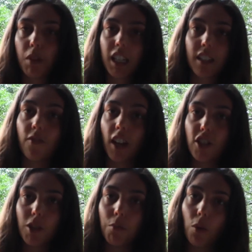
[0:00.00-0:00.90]
mixed
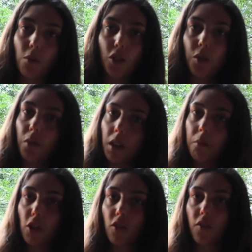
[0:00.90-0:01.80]
veggie bowl just with a
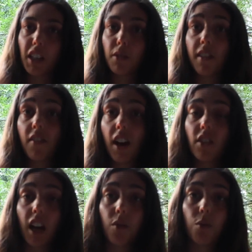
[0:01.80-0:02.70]
bunch of things we found at